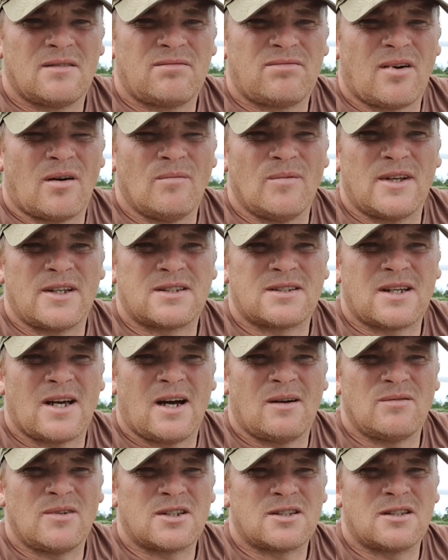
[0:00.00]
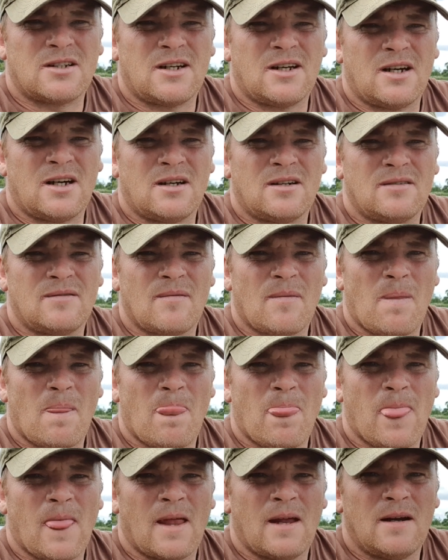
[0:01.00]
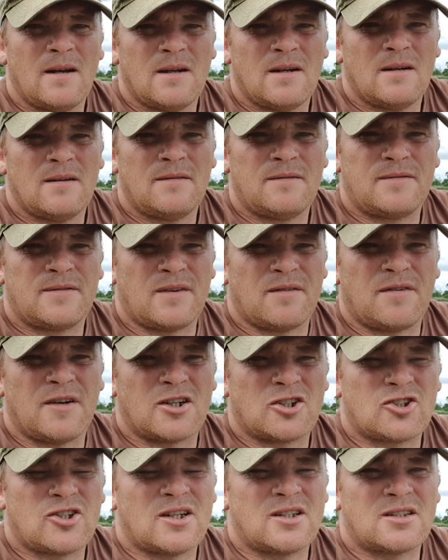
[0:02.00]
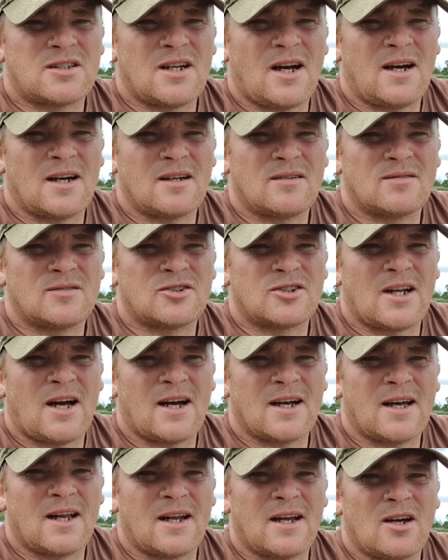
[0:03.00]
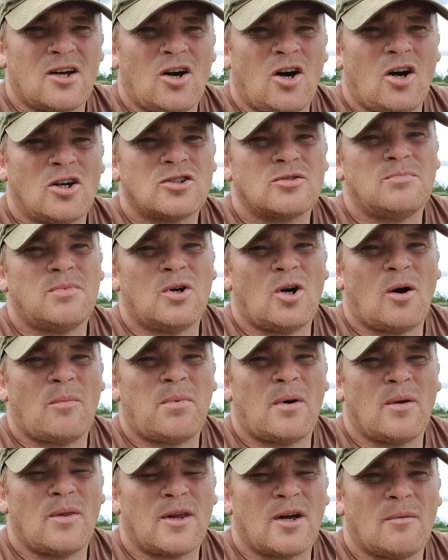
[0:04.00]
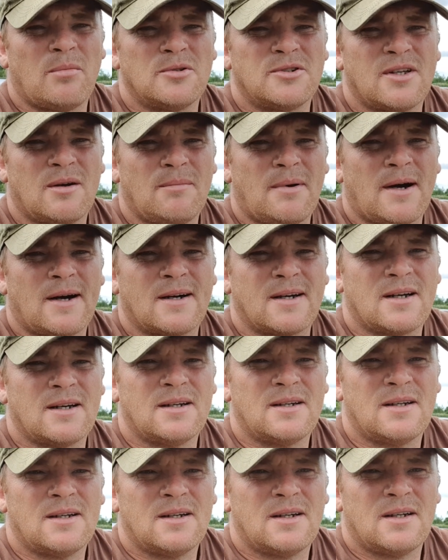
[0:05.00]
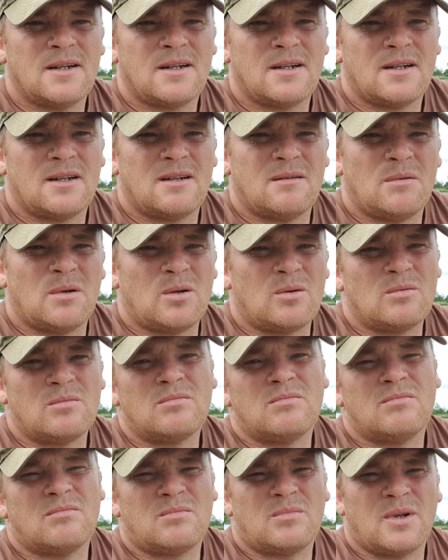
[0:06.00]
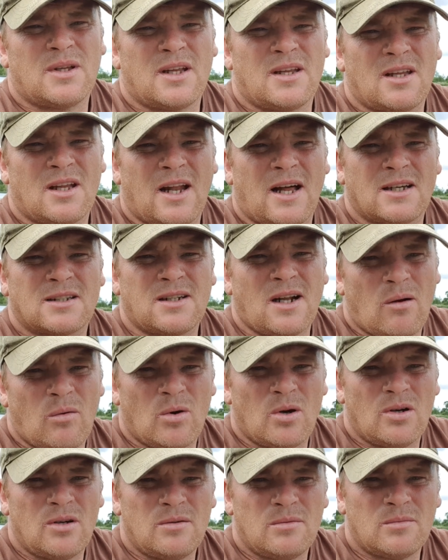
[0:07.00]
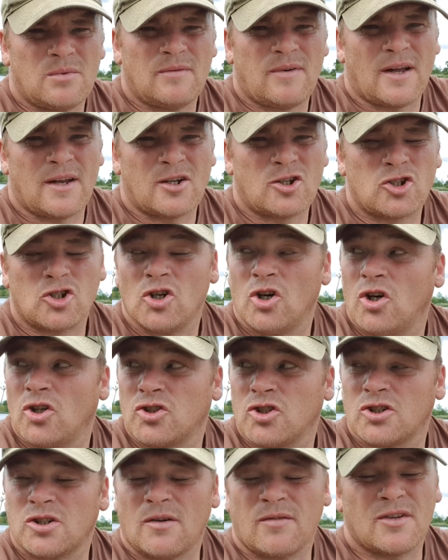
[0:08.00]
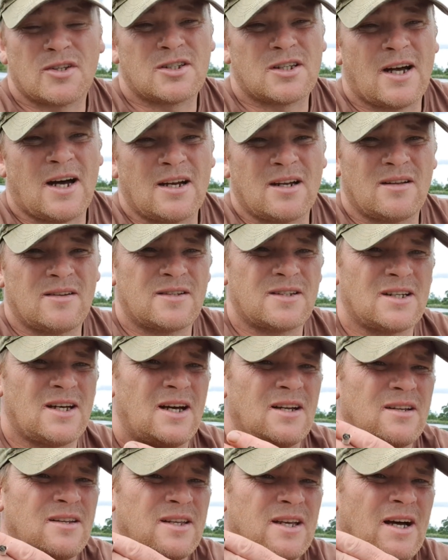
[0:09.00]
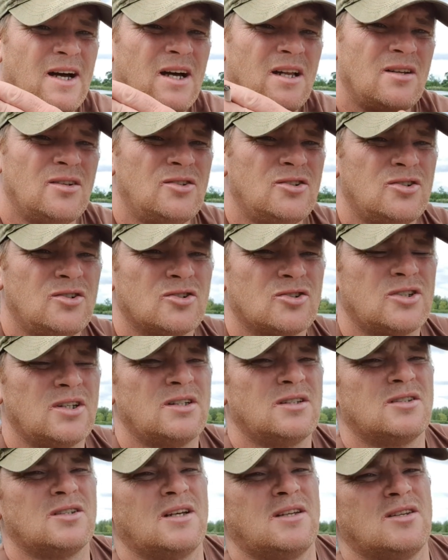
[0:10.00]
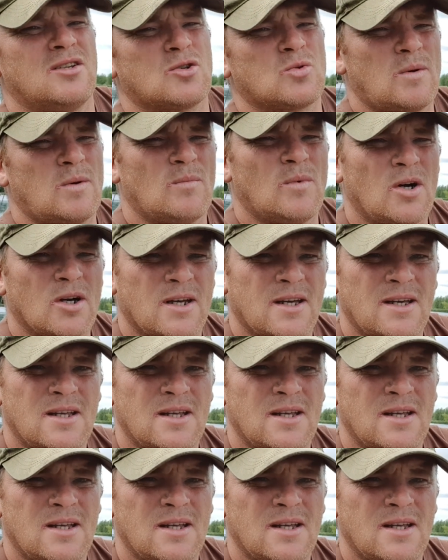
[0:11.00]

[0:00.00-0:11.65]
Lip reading: From this time yesterday the fish did start getting caught, but up on the opposite bank. But within the last hour we've had a show just off the side of the island, just in somewhat